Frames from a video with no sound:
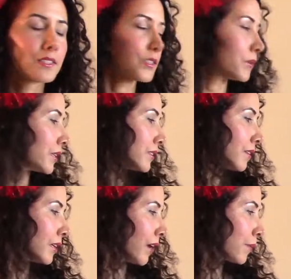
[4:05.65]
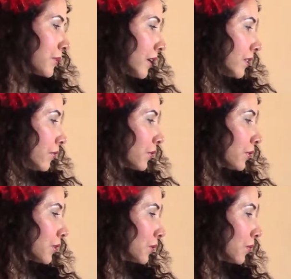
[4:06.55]
so, I love her
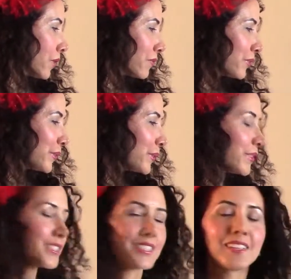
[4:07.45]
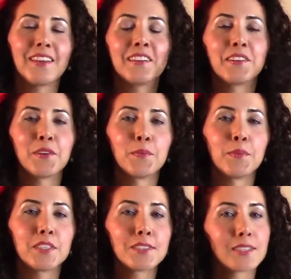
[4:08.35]
little ruffles, and
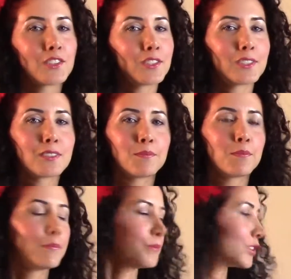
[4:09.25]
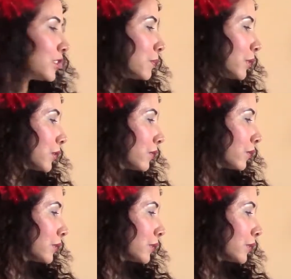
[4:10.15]
I just think she's beautiful.